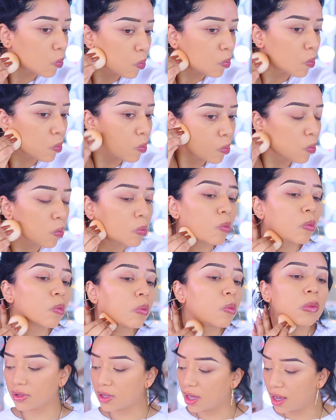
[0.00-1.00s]
She is
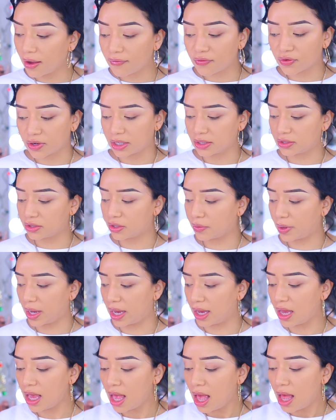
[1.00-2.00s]
full coverage.
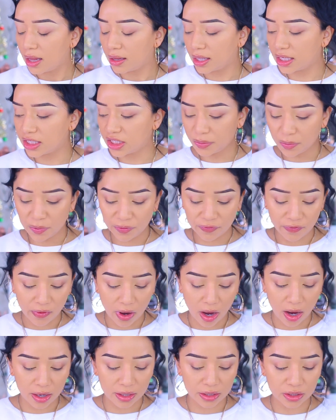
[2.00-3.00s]
Okay, let's move
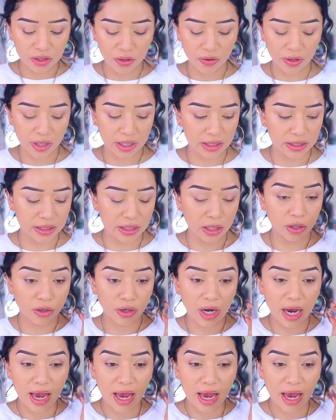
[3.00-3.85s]
on to the concealer.